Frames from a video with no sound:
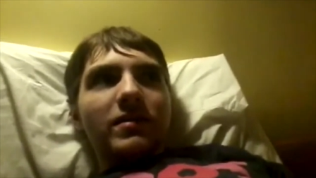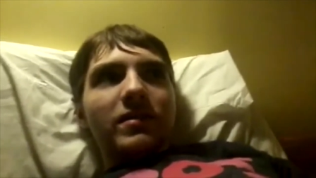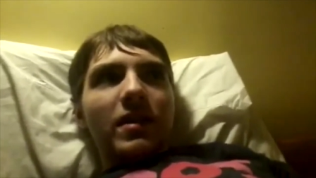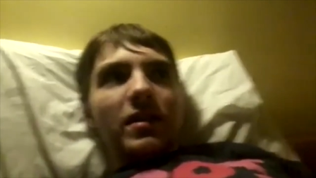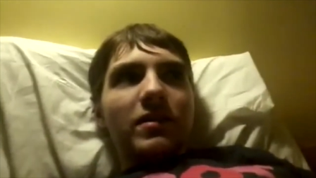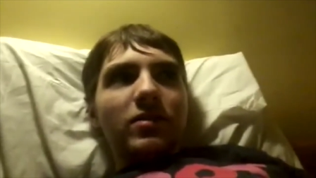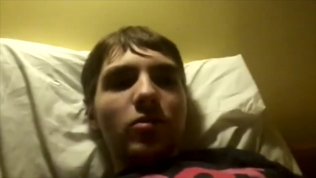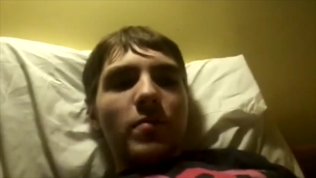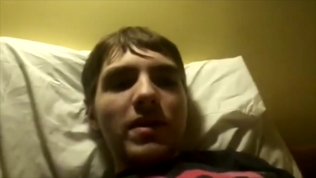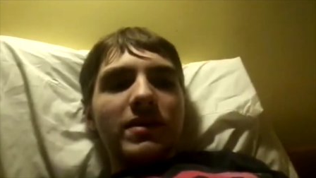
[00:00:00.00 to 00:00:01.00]
and so
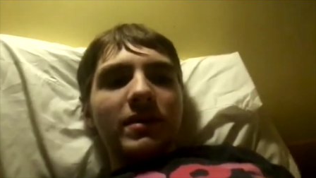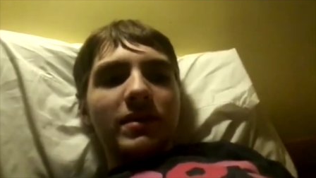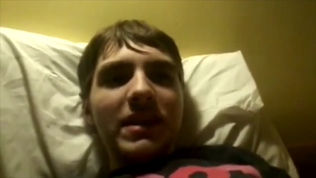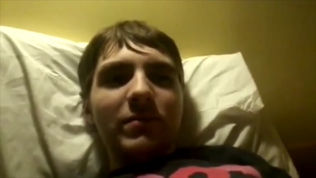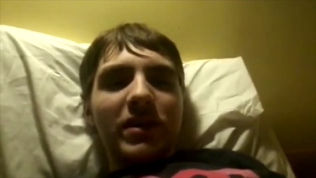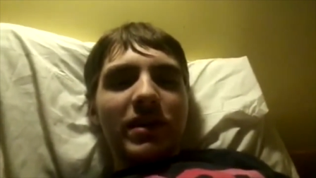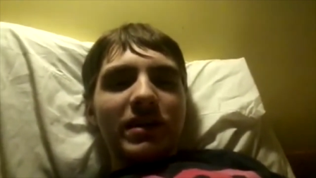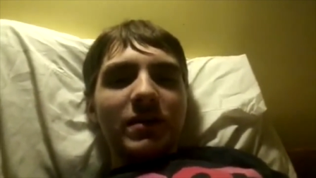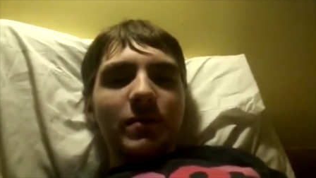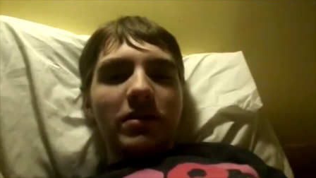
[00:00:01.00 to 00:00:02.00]
it makes it seem like
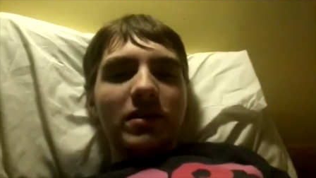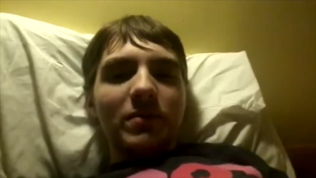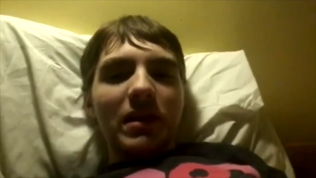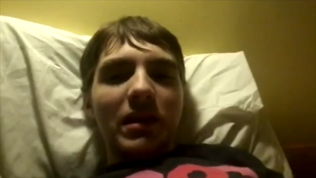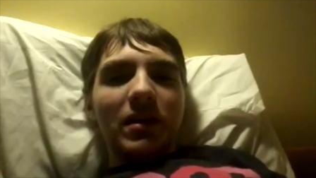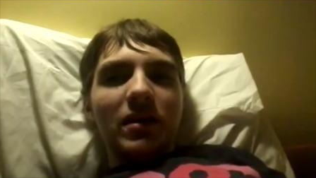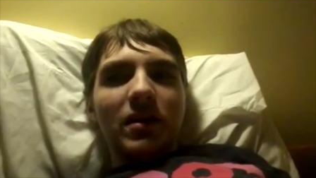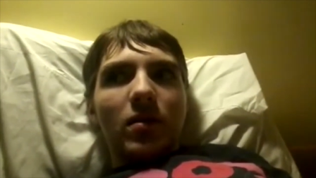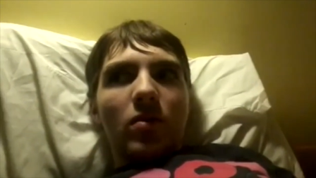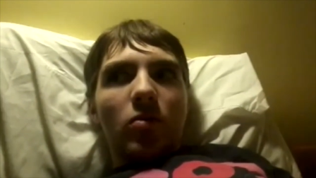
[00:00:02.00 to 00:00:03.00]
it's about to be
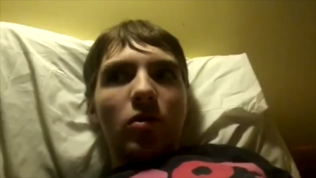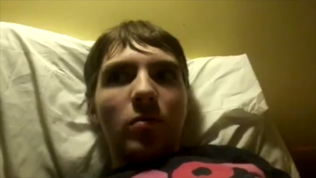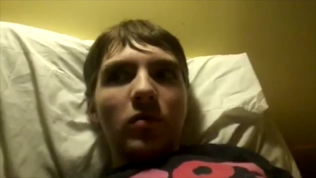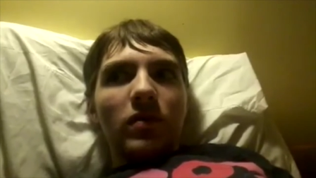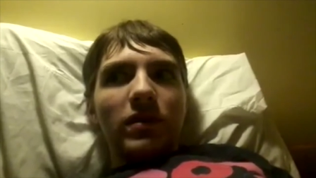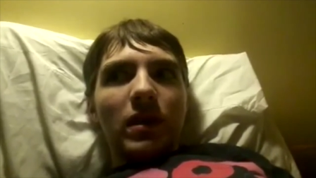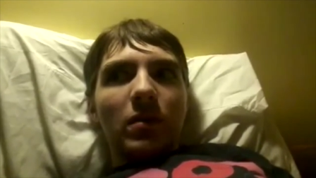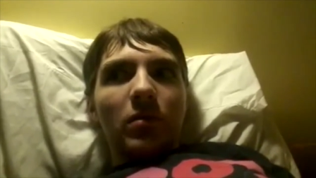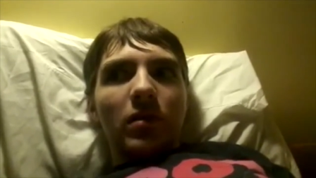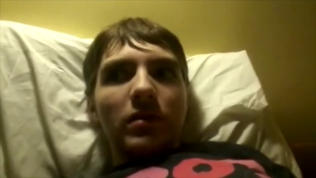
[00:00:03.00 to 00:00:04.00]
a horror movie
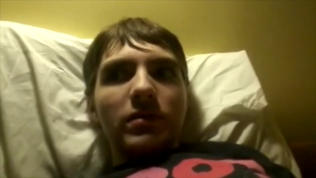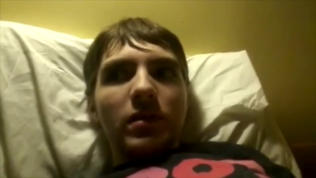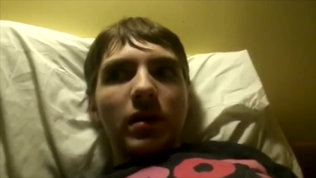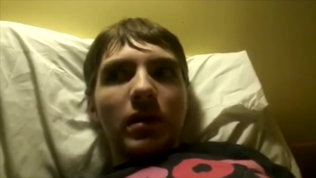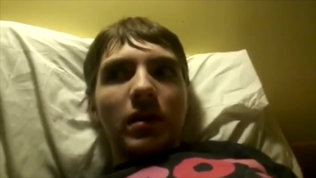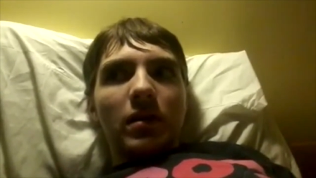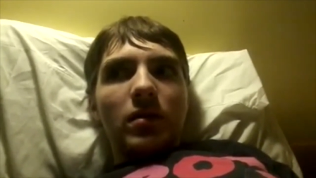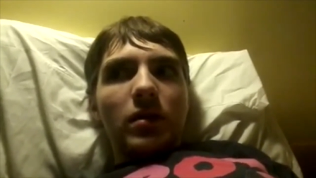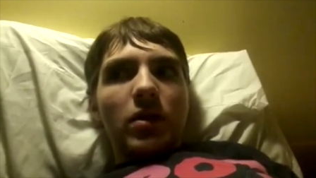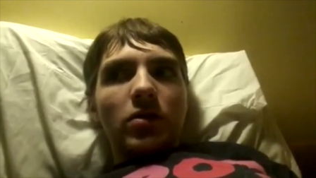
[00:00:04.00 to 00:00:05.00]
thing where it's
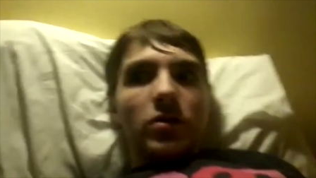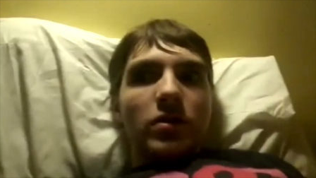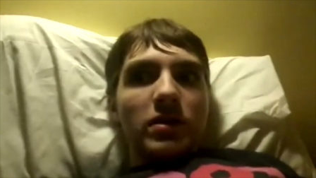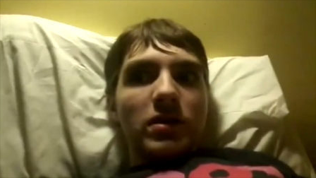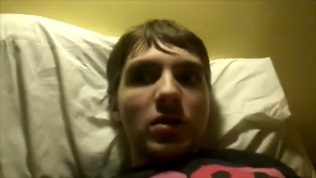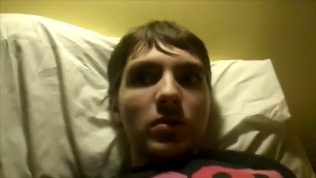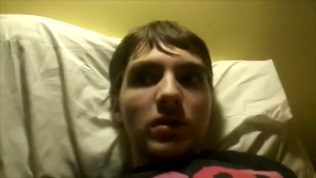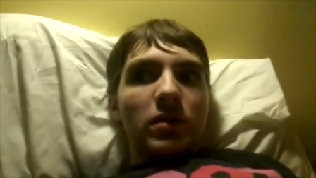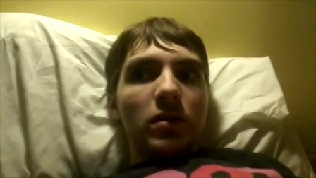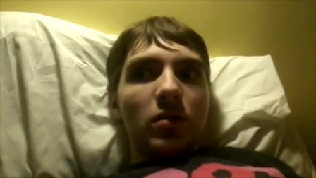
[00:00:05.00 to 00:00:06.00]
like the character doesn't know what
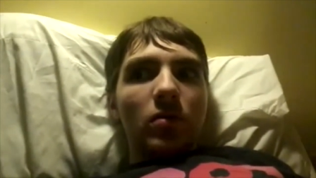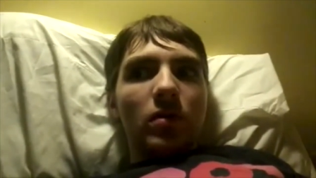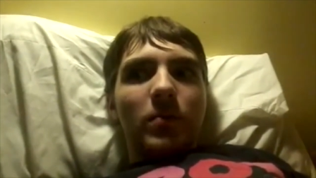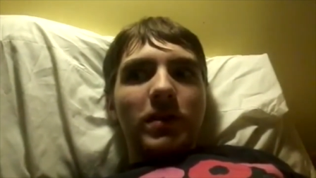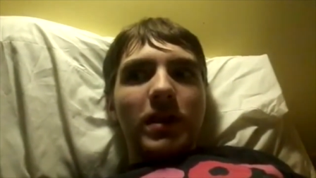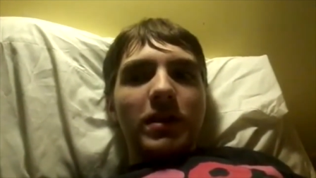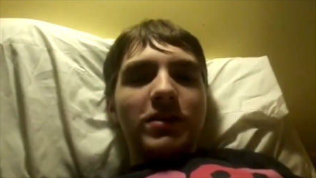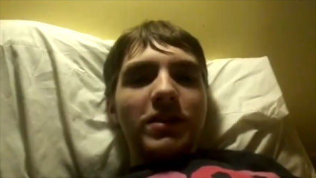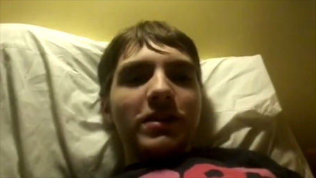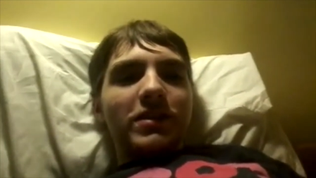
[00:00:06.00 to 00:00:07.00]
to do. But then
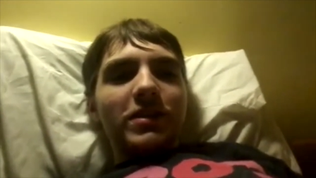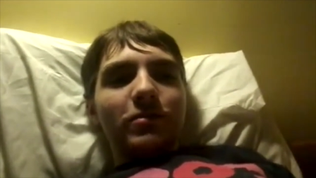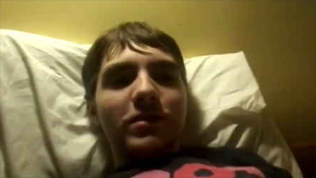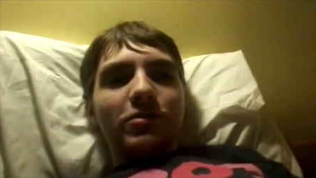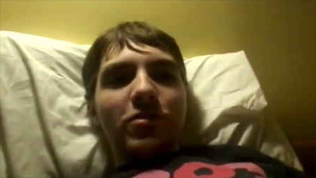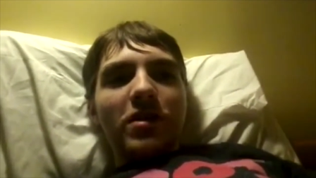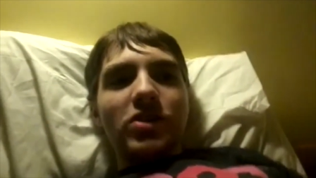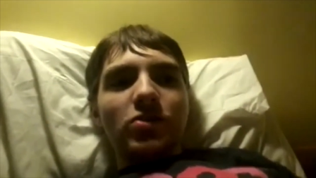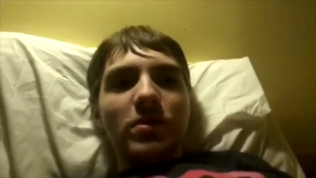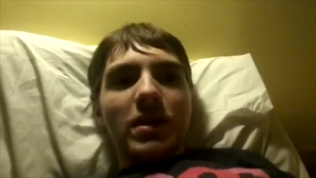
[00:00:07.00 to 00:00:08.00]
she tries
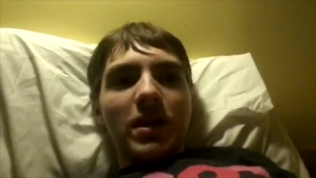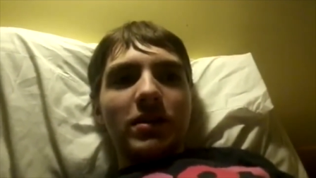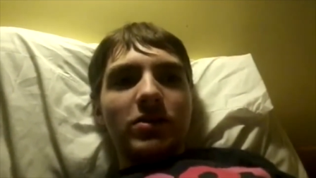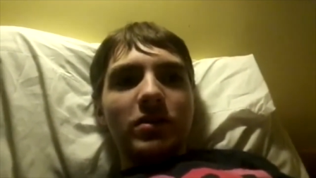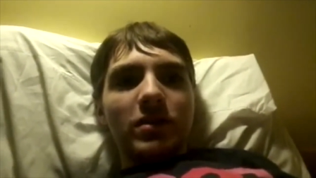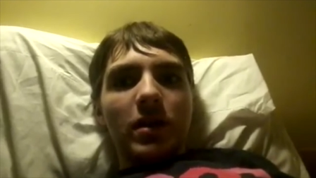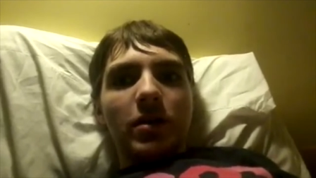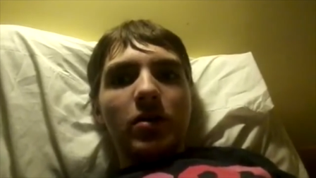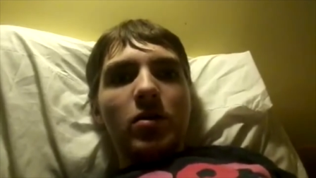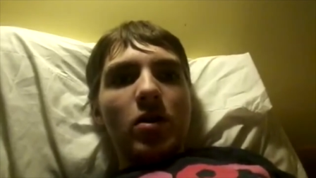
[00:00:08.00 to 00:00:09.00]
shooting it, and she's
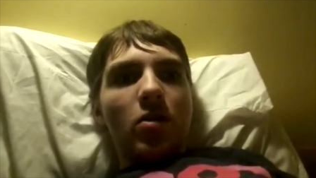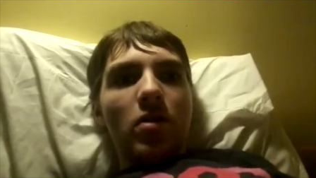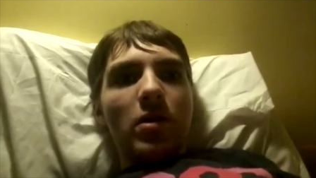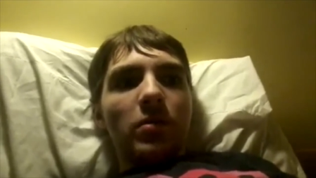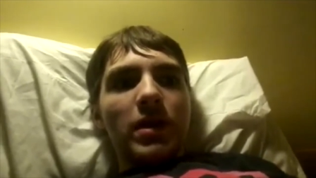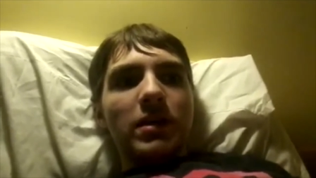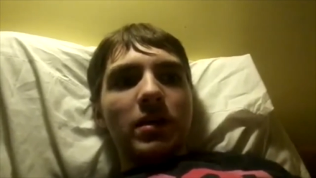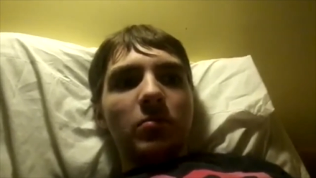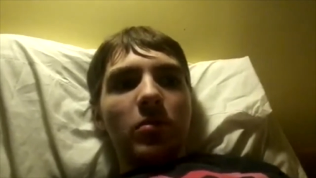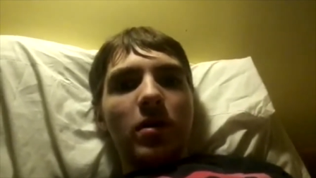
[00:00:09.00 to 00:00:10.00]
like, all right, well that
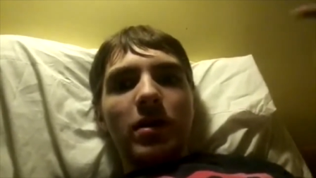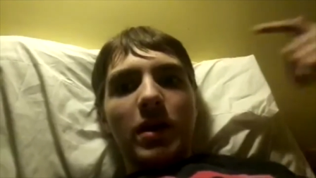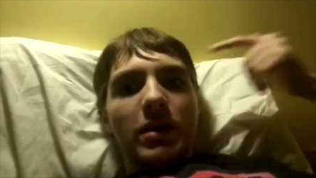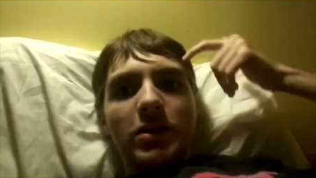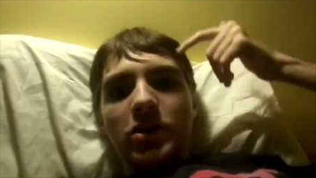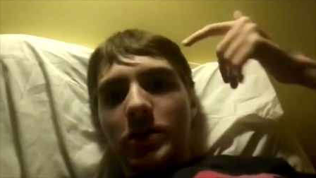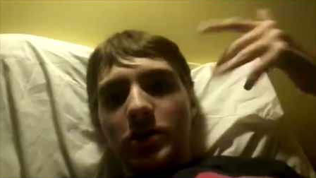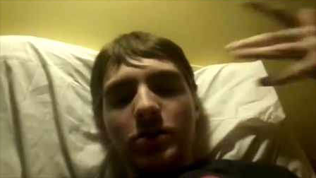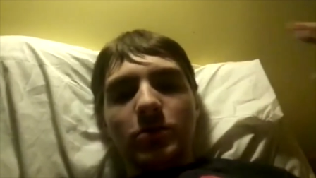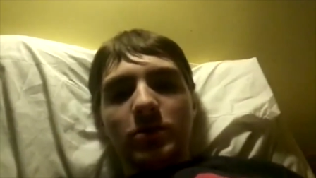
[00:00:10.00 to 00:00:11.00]
didn't work, and then she just
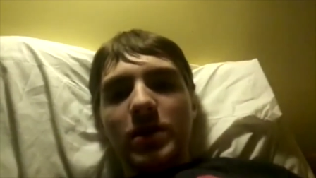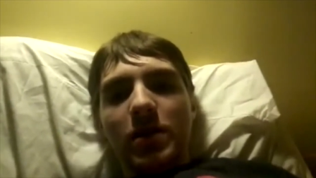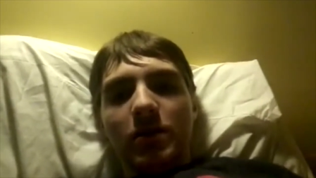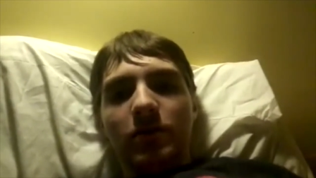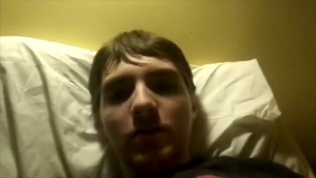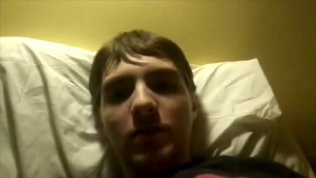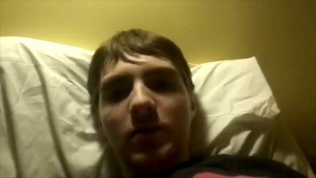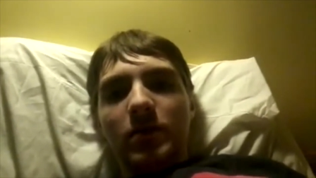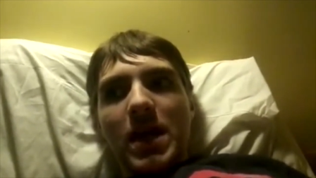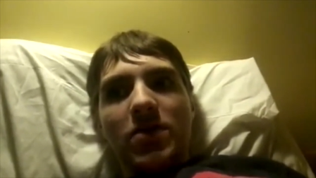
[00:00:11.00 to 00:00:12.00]
shoots herself,
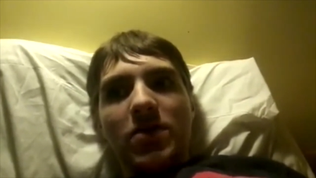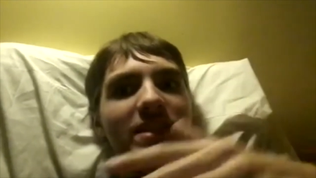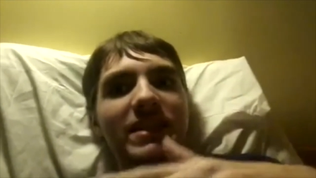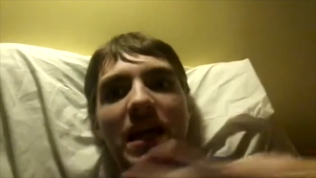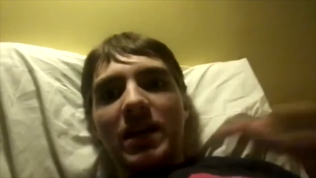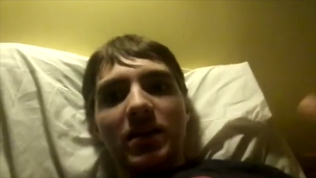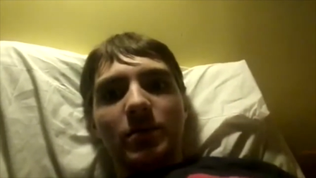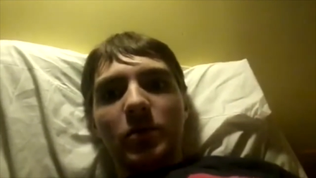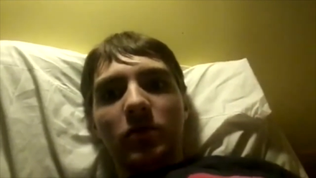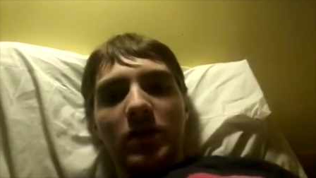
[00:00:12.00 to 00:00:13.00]
and that's the end of the
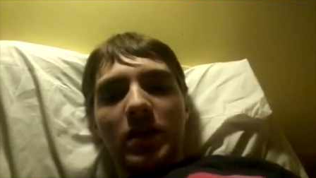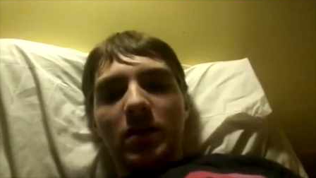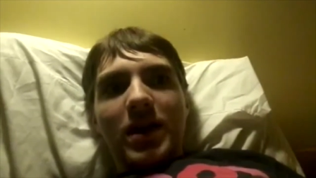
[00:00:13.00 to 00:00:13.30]
movie.